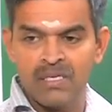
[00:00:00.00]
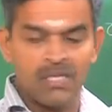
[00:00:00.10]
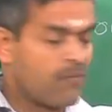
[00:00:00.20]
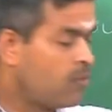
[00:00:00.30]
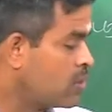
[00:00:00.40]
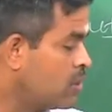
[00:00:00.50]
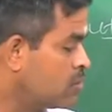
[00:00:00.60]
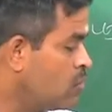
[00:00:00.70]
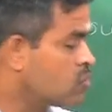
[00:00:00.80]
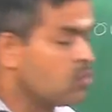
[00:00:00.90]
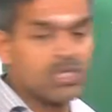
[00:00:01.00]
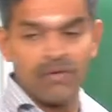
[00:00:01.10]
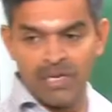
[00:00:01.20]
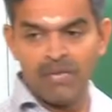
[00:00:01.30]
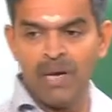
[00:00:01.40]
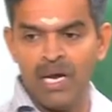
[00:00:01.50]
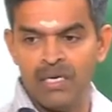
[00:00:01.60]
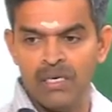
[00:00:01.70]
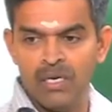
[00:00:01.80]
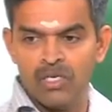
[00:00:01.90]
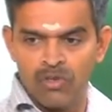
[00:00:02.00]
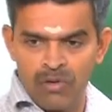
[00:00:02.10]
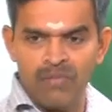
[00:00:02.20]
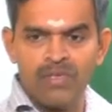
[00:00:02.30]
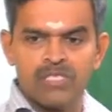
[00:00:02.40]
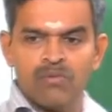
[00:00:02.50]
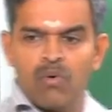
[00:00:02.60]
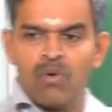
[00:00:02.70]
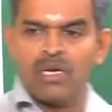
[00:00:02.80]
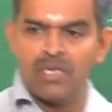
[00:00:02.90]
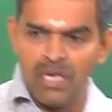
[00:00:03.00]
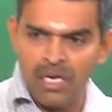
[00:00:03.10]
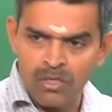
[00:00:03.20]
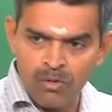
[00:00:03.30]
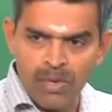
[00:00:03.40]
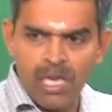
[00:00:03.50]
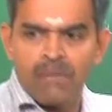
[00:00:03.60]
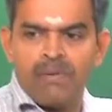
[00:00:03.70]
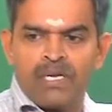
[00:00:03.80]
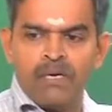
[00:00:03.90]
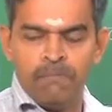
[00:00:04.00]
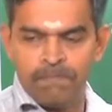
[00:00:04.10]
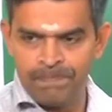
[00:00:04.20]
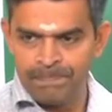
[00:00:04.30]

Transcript: therefore, the control scores are very bad should you invest more on E to make it better?